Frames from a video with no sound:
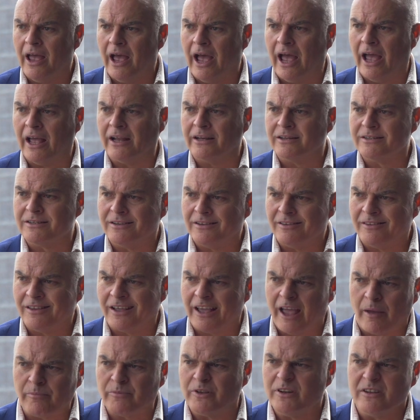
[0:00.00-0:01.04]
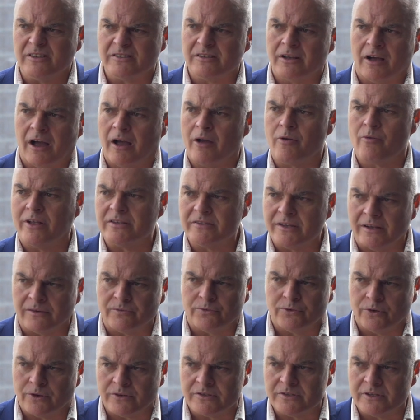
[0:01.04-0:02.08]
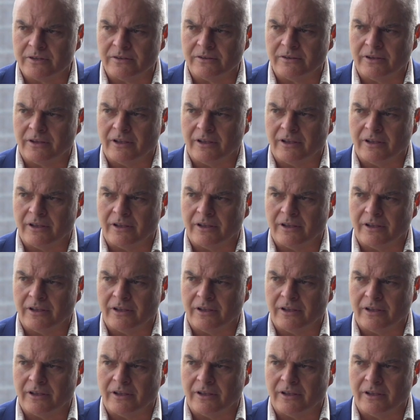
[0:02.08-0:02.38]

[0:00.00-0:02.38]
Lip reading: and the captain is the guy who runs out first